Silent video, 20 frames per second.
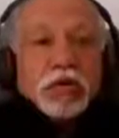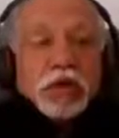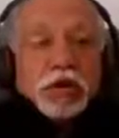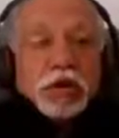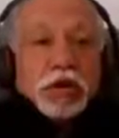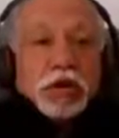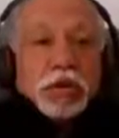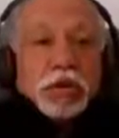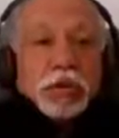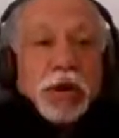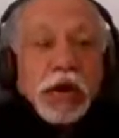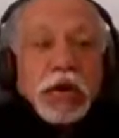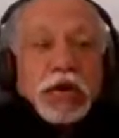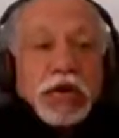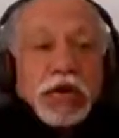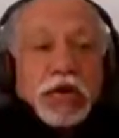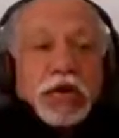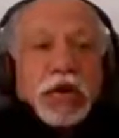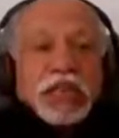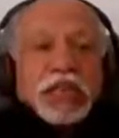uh,
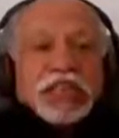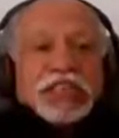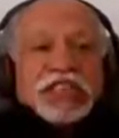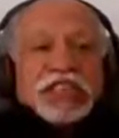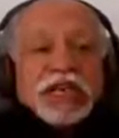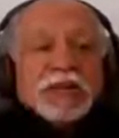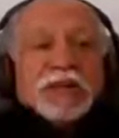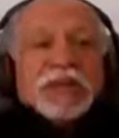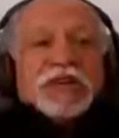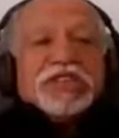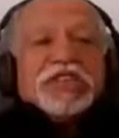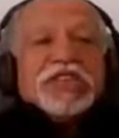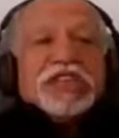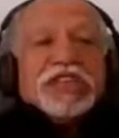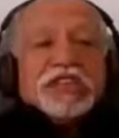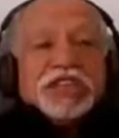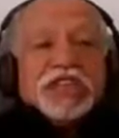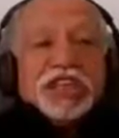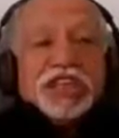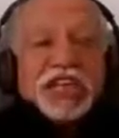by
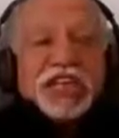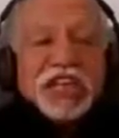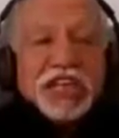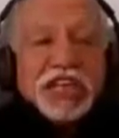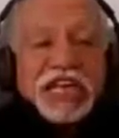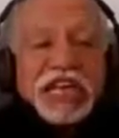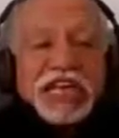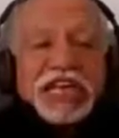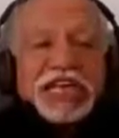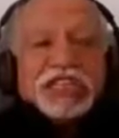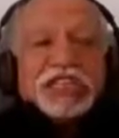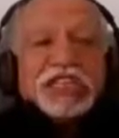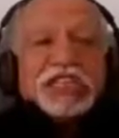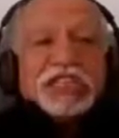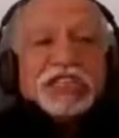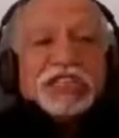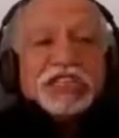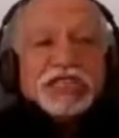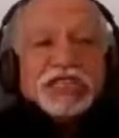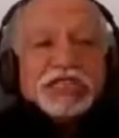establishing
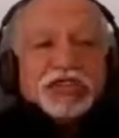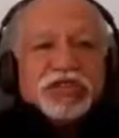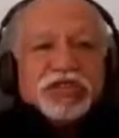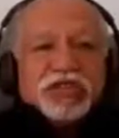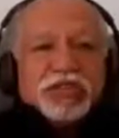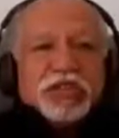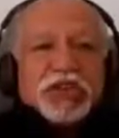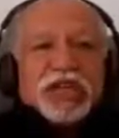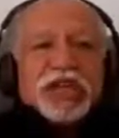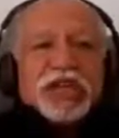links, resuming